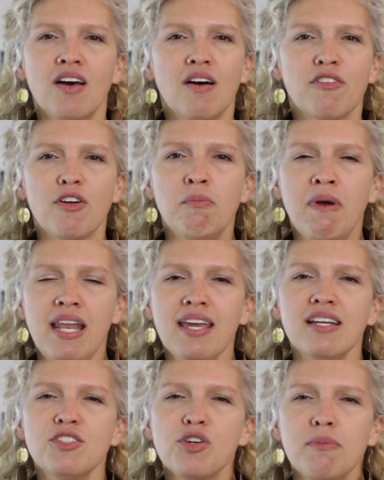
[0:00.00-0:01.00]
For many
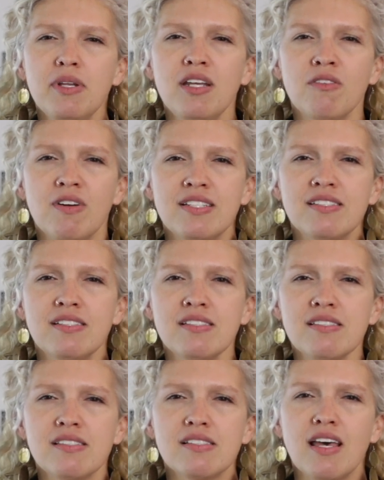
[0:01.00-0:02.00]
contributing
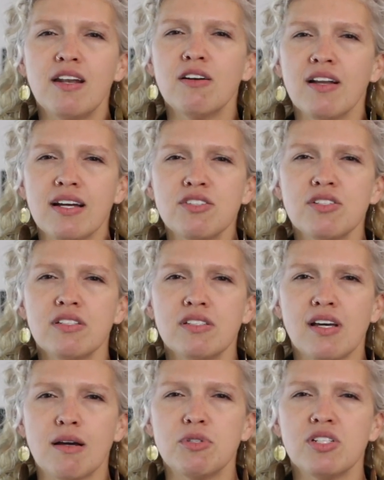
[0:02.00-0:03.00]
reasons, international
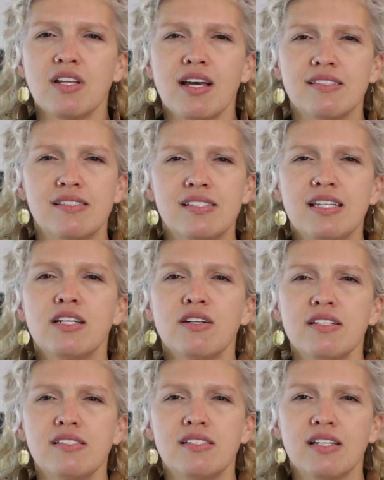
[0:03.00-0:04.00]
adoption has
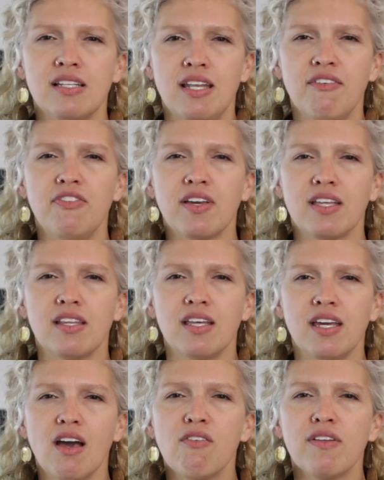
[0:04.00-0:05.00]
decreased
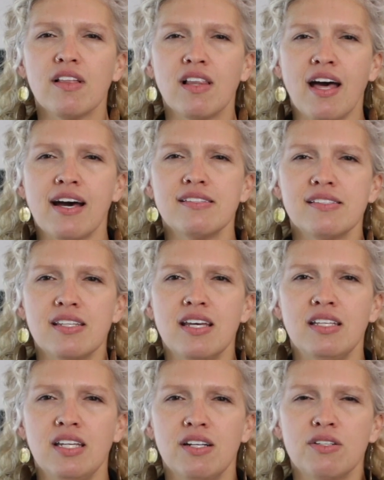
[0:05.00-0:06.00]
significantly over the last
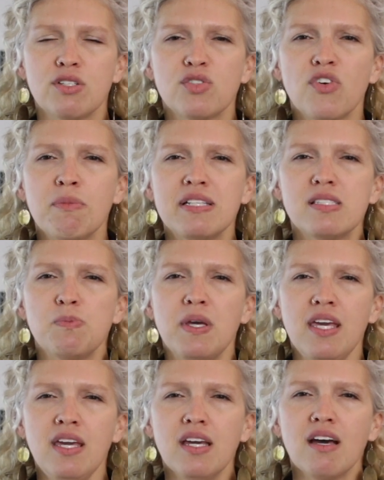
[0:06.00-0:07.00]
10 years from its
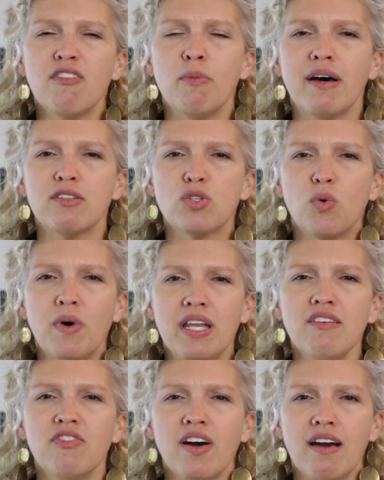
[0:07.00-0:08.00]
peak of about
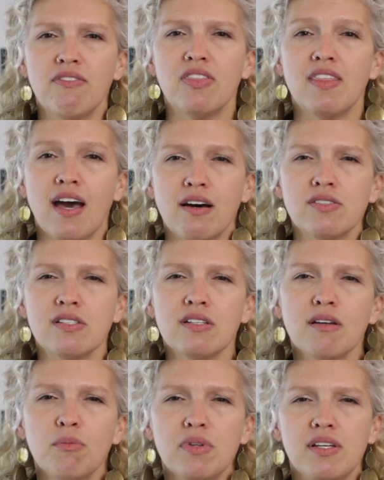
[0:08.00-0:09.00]
25,000
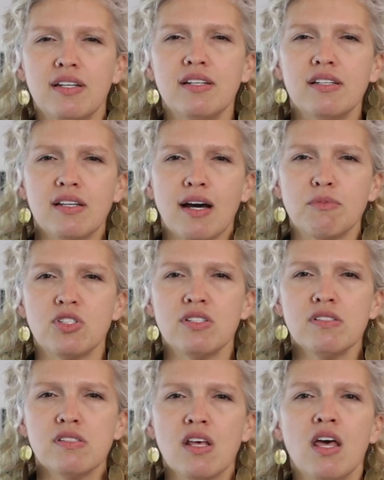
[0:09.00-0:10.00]
completed
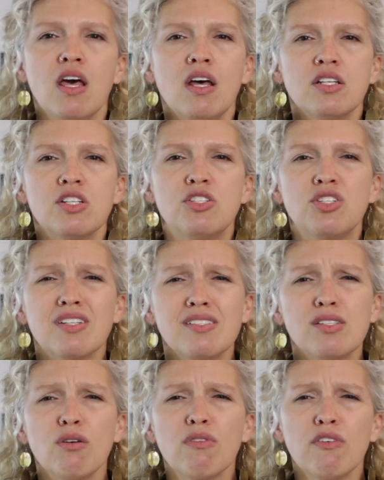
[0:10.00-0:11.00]
adoptions to
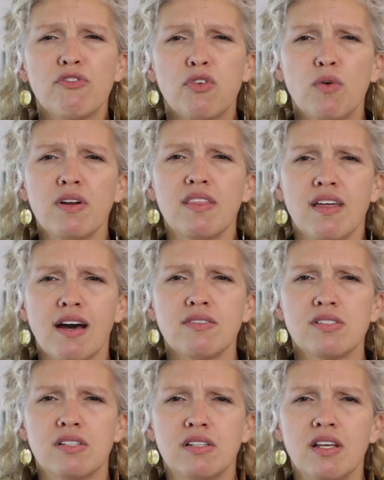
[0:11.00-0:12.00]
just over
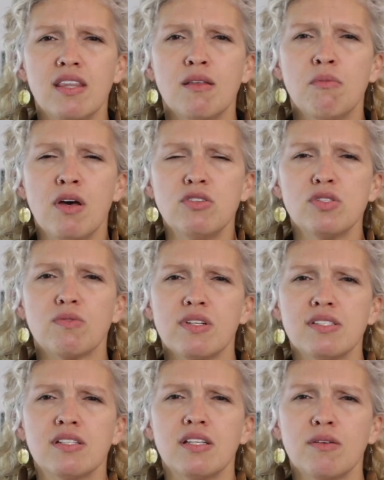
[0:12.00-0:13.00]
4,000 in the most
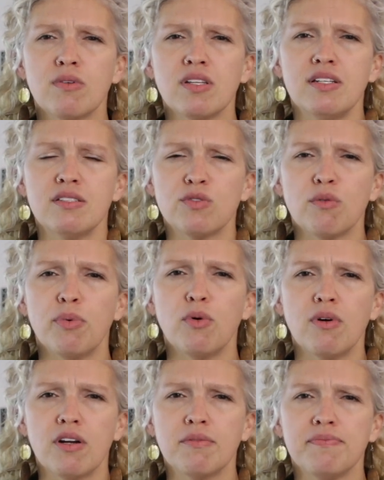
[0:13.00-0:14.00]
recently released
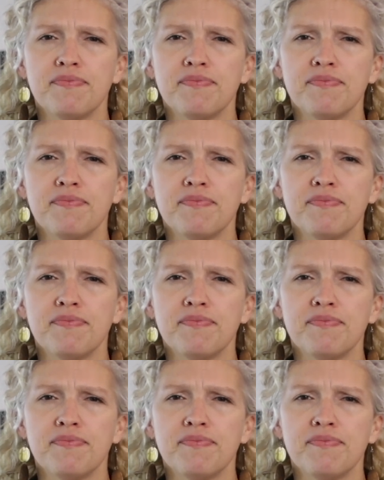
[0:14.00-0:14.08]
report.